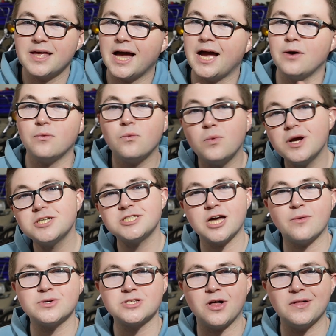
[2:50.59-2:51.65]
I wish
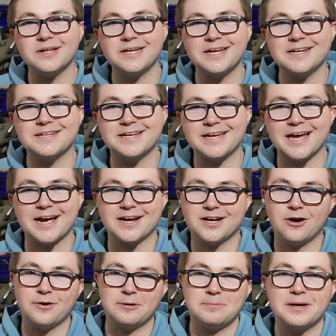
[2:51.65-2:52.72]
that was all it needed to get
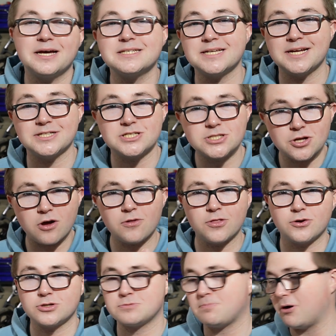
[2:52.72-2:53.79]
going, because I installed
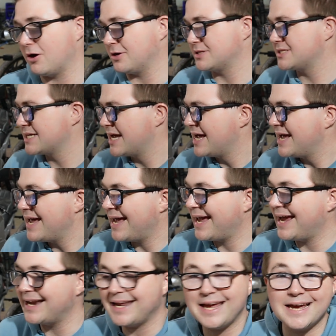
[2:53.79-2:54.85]
those parts
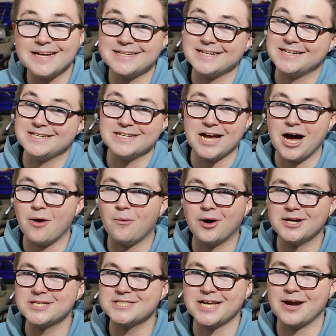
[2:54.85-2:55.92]
and it did not
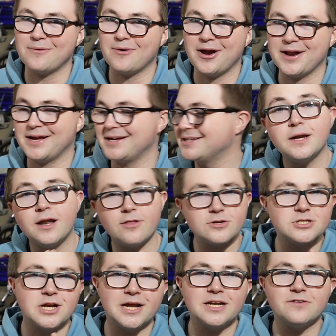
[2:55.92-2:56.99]
want to stay running. Now,
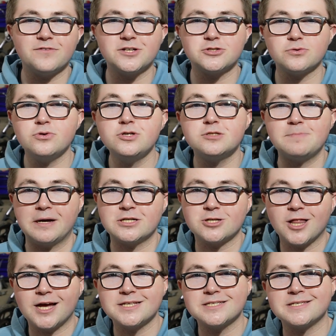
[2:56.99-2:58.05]
there's an individual who
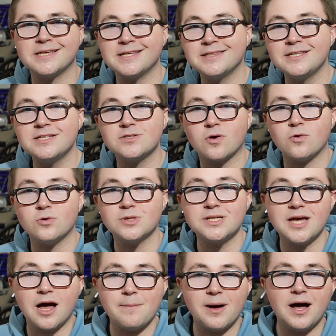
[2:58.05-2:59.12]
specializes in these old
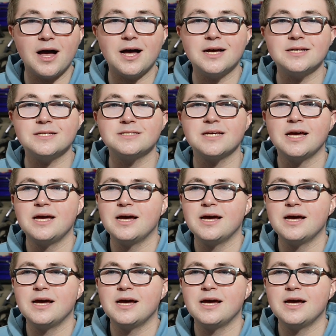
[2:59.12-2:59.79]
Yamahas.